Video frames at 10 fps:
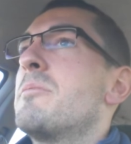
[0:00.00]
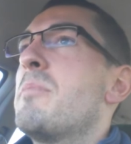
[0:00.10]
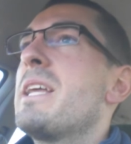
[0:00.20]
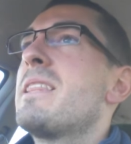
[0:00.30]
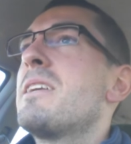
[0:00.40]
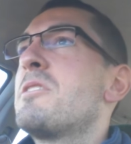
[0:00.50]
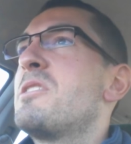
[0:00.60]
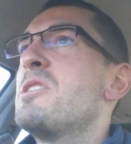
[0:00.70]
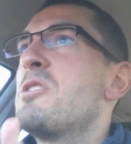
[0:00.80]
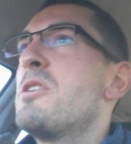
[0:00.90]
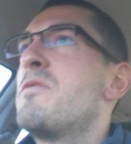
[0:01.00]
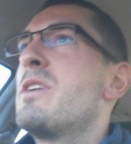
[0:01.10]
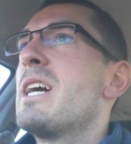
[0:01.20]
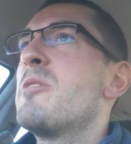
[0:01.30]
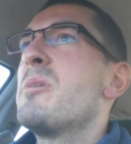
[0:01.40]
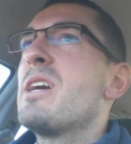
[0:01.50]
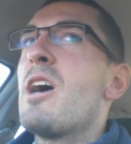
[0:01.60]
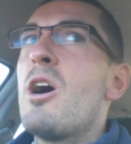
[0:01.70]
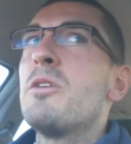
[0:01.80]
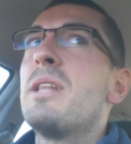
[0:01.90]
make that decision. If you're going to be a
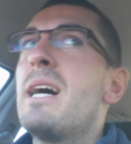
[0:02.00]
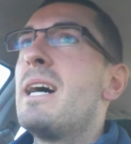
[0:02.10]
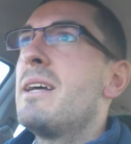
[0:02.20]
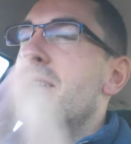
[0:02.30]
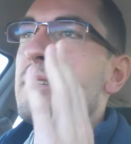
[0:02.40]
hodler,